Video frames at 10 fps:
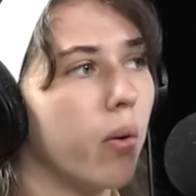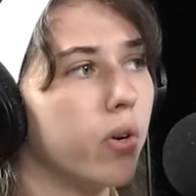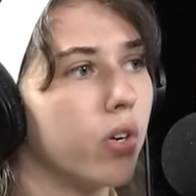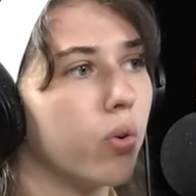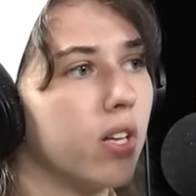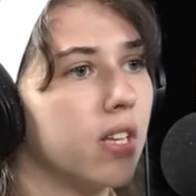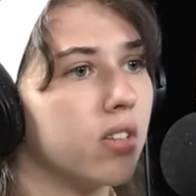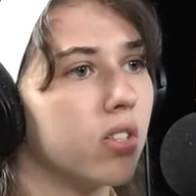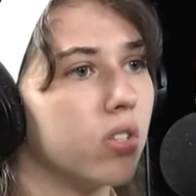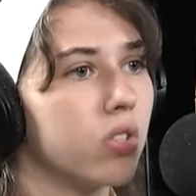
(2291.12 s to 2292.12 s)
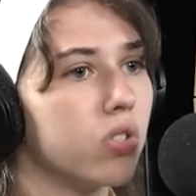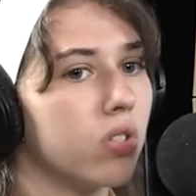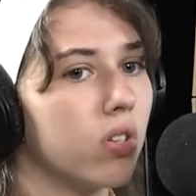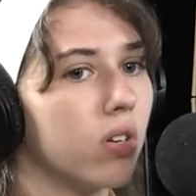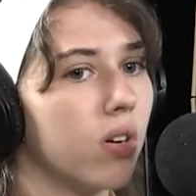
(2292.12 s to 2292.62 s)
would agree that there's.
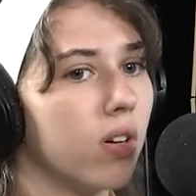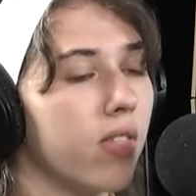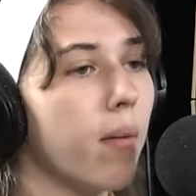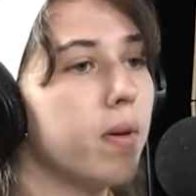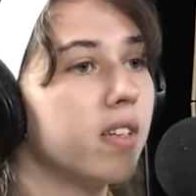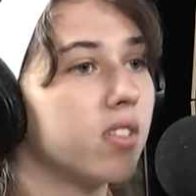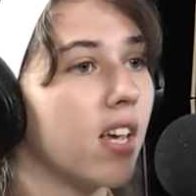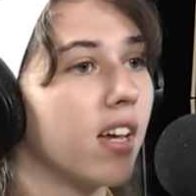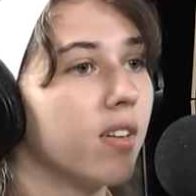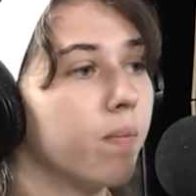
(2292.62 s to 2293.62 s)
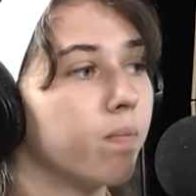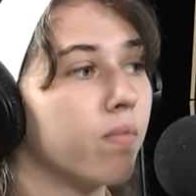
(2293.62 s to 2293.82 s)
That being said,